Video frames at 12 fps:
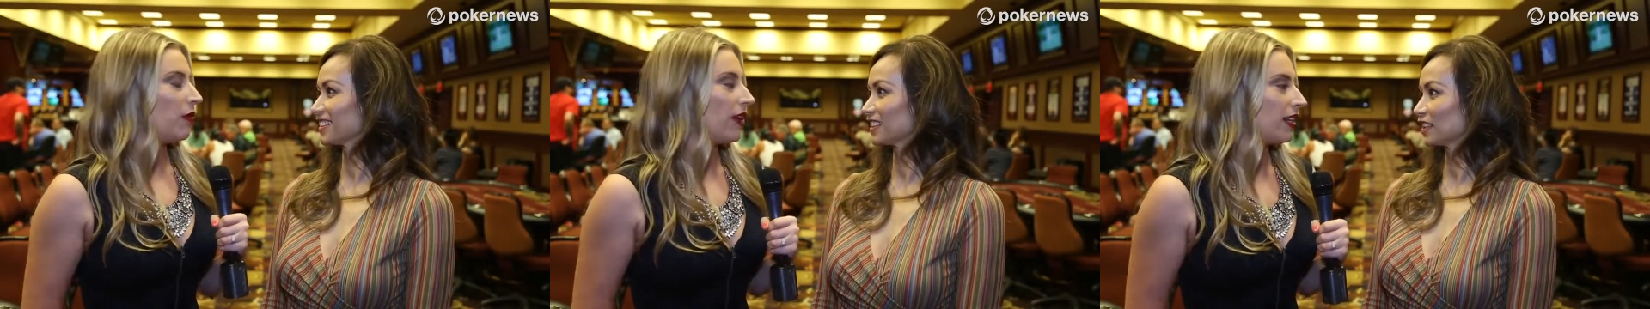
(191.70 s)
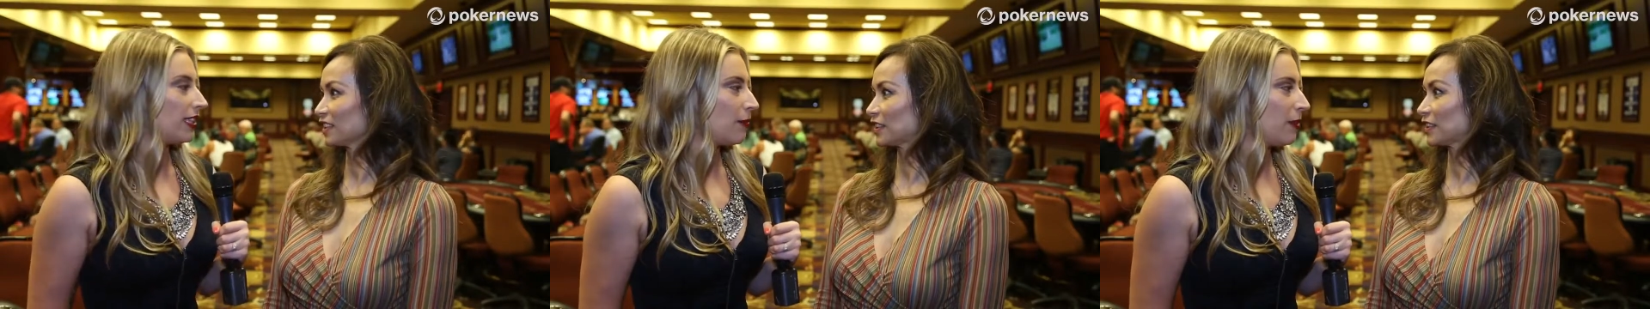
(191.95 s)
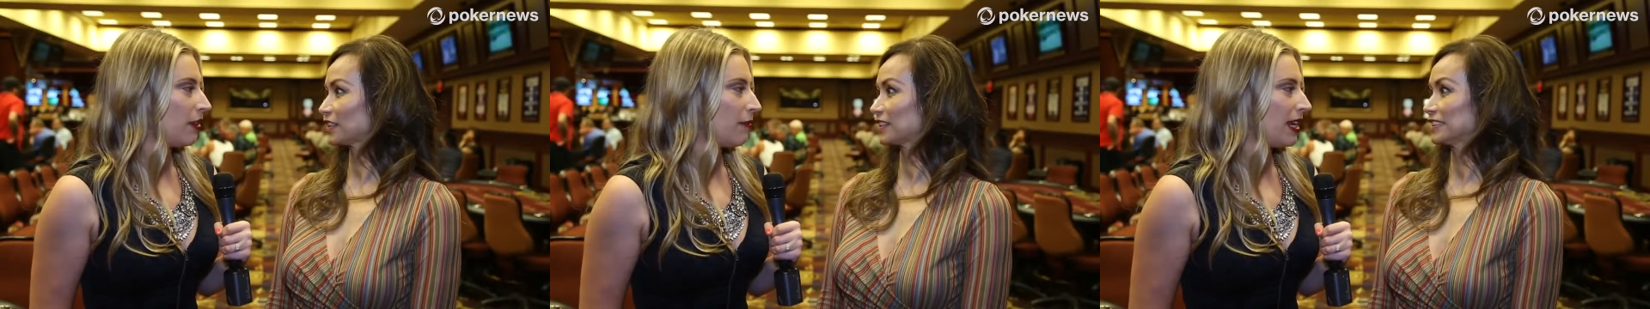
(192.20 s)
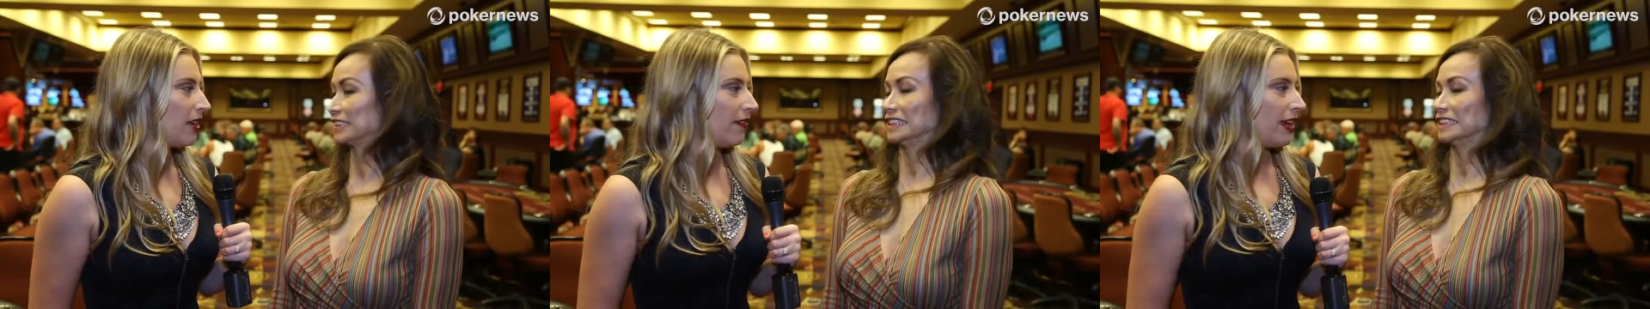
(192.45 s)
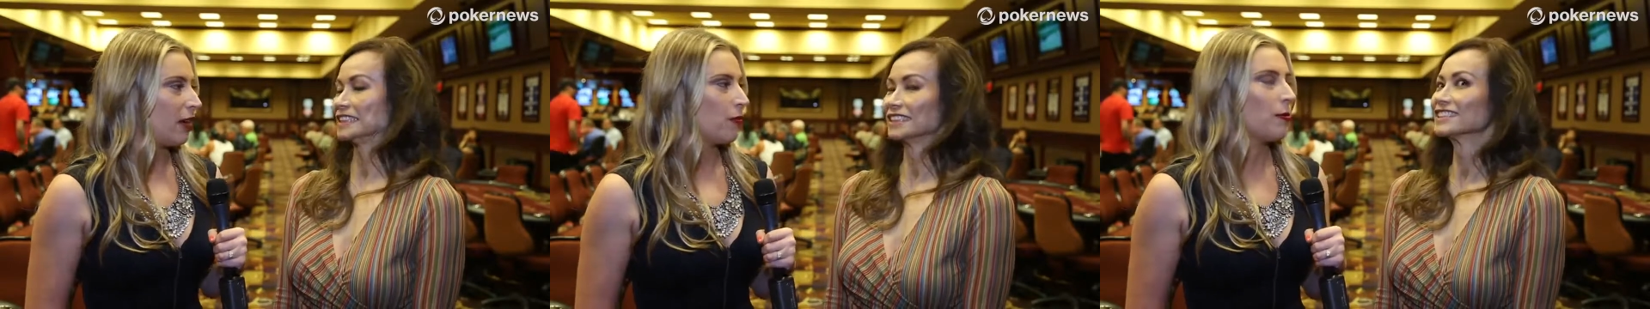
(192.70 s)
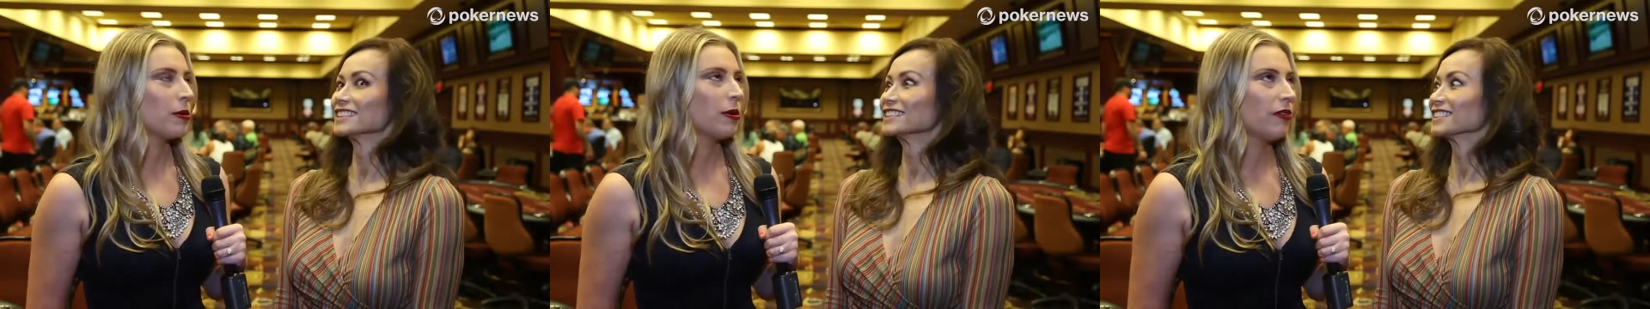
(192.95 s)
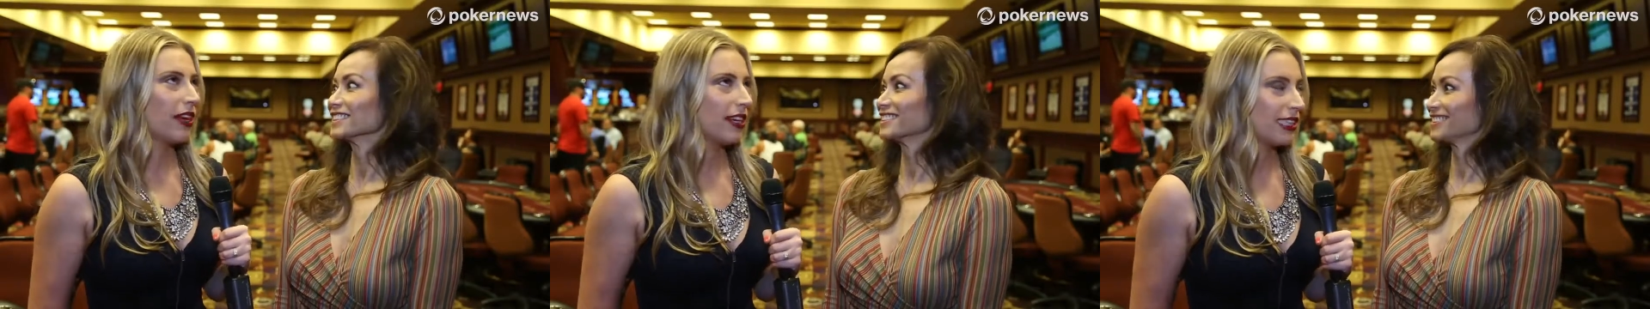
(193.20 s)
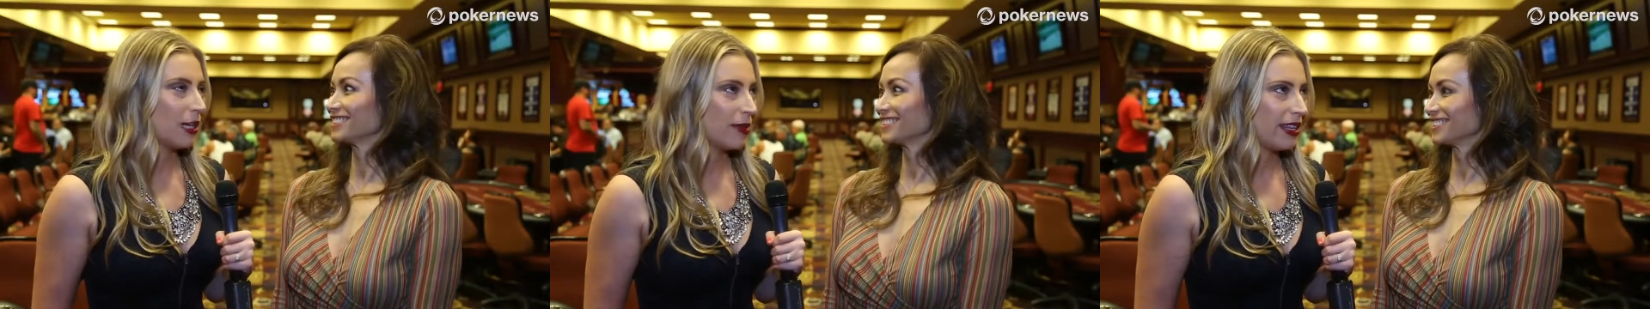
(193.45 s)
Speaker 1: will final table of the main event. A woman will final
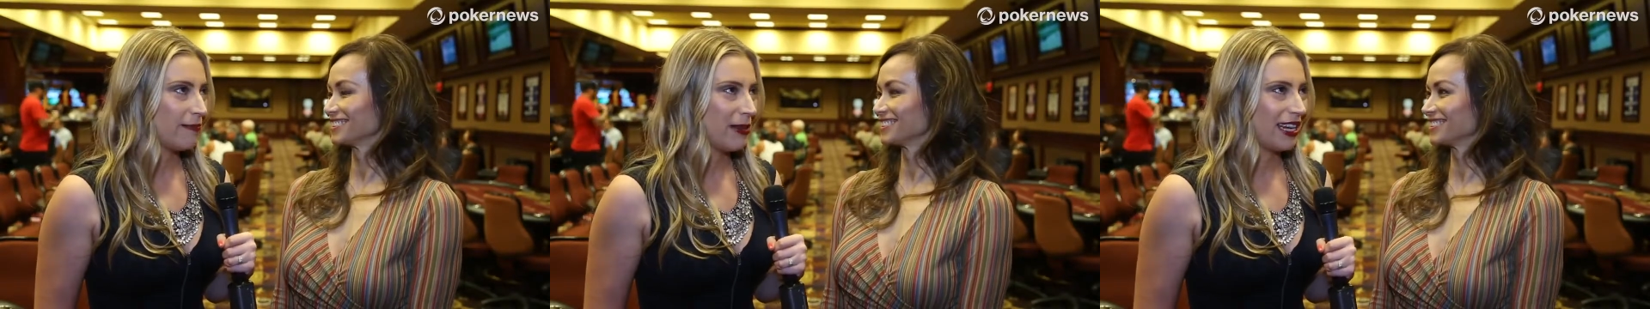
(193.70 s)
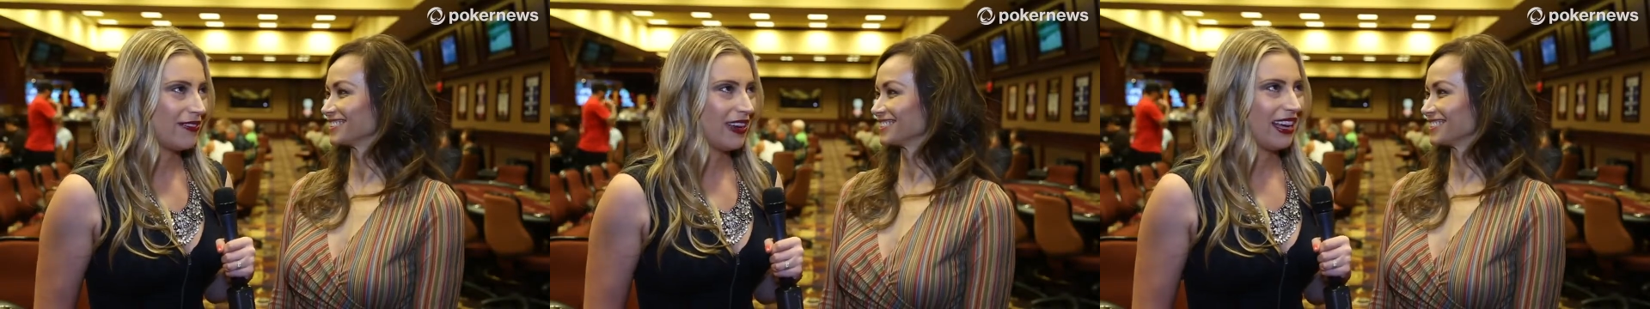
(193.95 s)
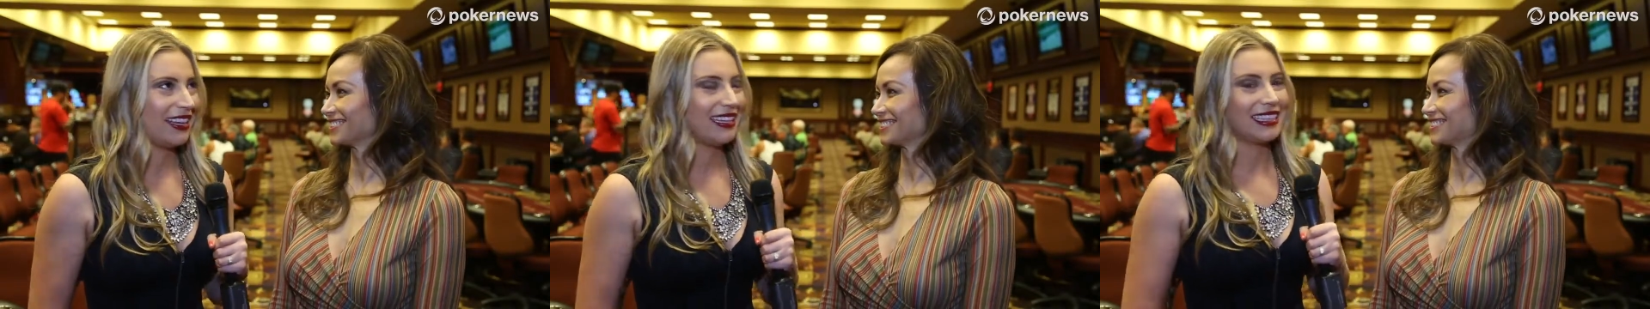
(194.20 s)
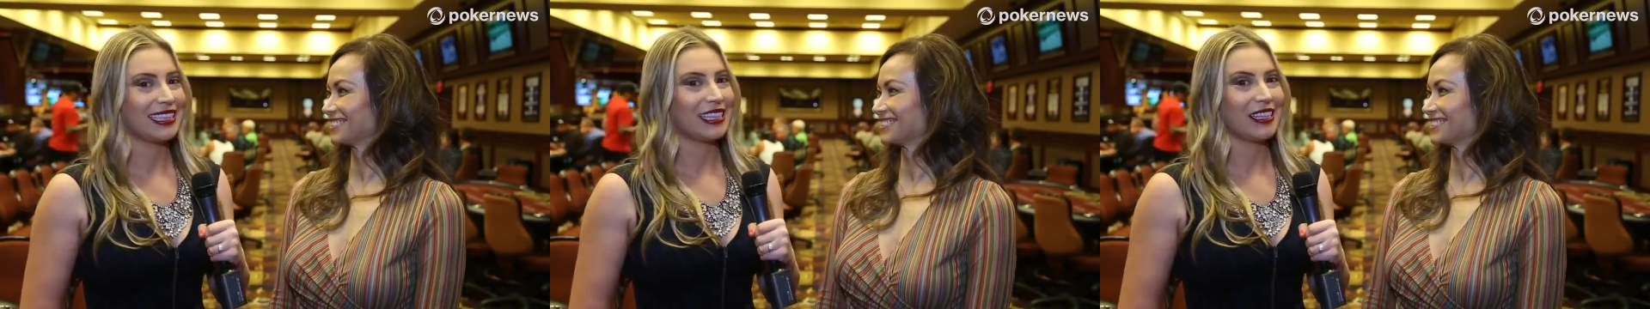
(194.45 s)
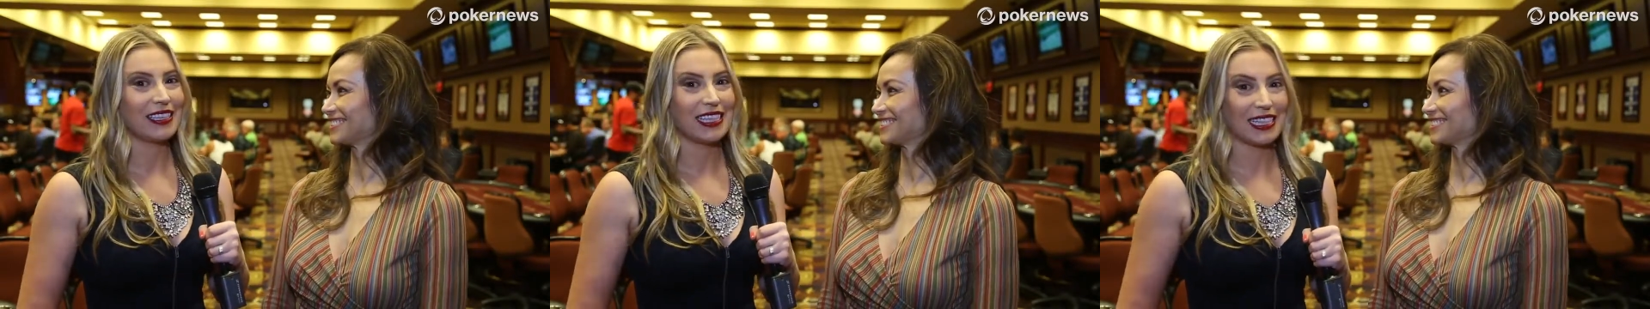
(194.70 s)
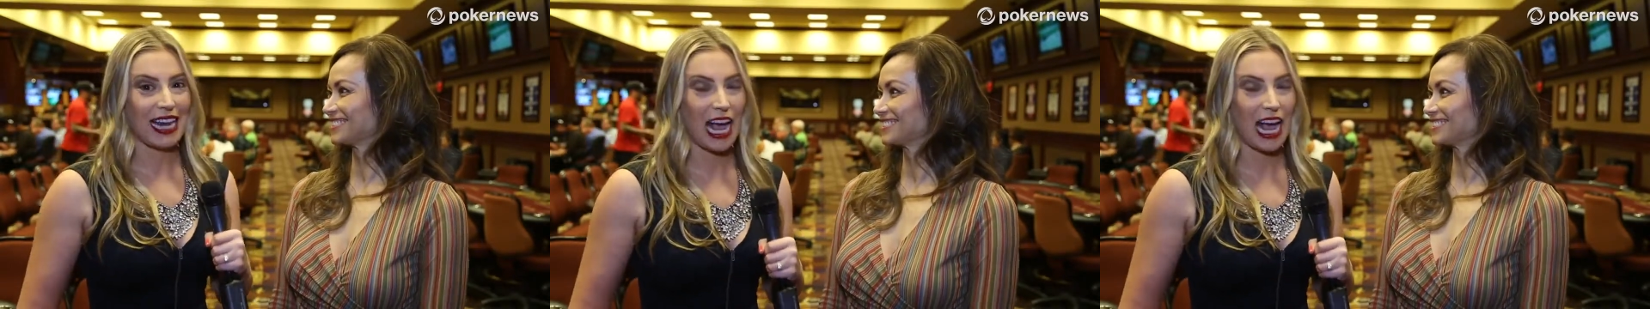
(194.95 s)
table of the main event. Still, it doesn't